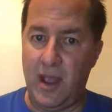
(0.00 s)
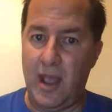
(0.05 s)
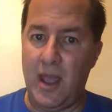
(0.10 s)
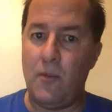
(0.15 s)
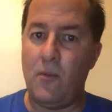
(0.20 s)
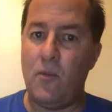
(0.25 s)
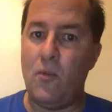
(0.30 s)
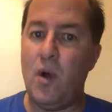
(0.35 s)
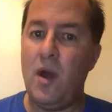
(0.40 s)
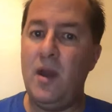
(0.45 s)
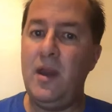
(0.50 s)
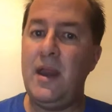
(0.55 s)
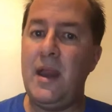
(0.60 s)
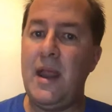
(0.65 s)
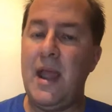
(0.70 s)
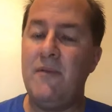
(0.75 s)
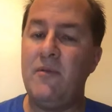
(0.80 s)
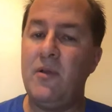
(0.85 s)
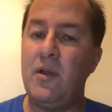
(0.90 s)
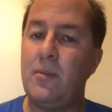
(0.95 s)
and would it
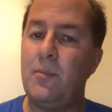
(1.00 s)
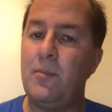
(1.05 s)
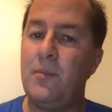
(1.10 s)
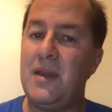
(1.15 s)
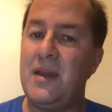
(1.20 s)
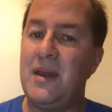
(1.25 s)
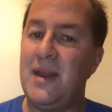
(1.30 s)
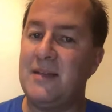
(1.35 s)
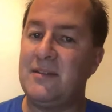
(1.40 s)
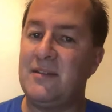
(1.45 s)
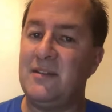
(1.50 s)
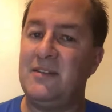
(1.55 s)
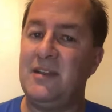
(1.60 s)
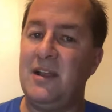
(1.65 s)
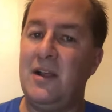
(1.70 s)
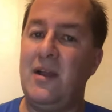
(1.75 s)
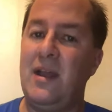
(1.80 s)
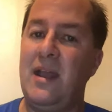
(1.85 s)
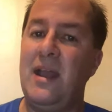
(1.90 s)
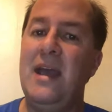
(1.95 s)
have been
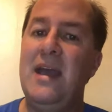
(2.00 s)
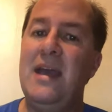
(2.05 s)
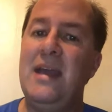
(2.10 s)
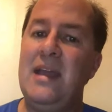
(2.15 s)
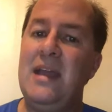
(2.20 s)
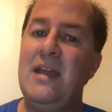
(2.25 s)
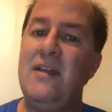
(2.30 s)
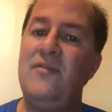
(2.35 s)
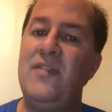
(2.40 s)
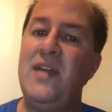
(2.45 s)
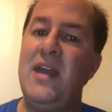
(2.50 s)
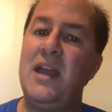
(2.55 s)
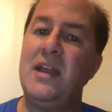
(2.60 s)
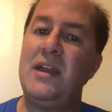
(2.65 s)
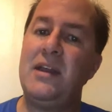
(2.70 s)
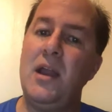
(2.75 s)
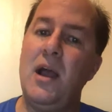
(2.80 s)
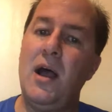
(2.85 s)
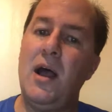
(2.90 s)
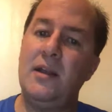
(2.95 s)
necessary if they had
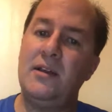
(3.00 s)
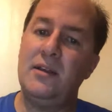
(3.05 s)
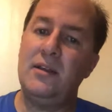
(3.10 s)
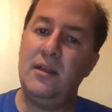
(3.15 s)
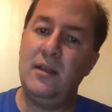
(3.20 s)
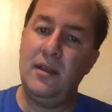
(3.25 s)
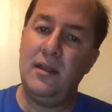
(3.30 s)
not